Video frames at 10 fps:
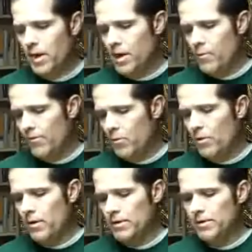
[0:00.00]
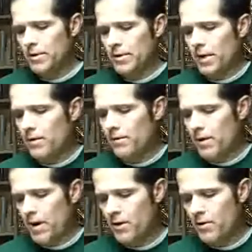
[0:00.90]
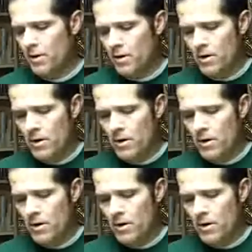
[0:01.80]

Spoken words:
came before this, the cycle of air.